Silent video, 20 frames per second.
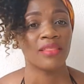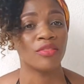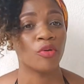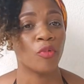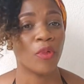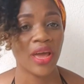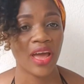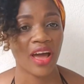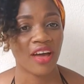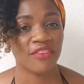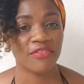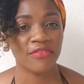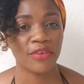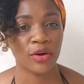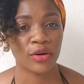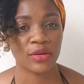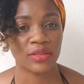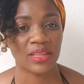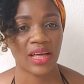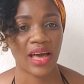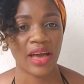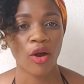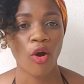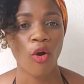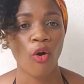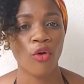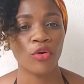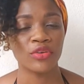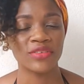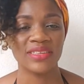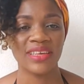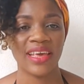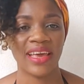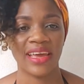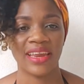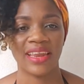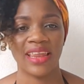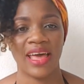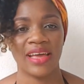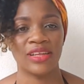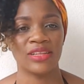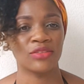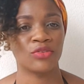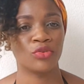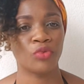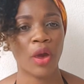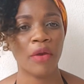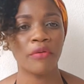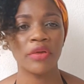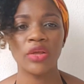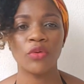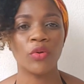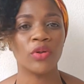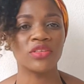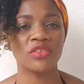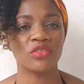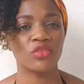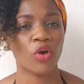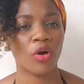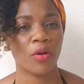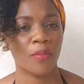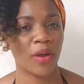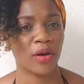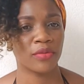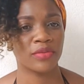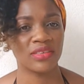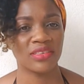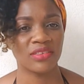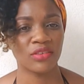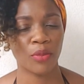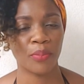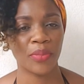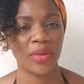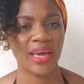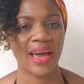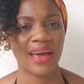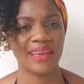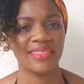The way I felt, like all scared, like, do I really want to talk about this topic?